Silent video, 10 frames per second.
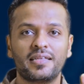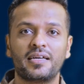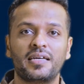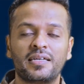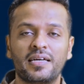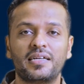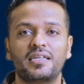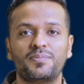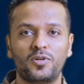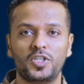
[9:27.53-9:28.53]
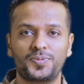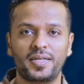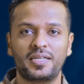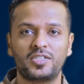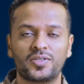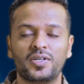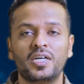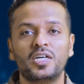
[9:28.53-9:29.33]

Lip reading: they are inherently bullish by nature.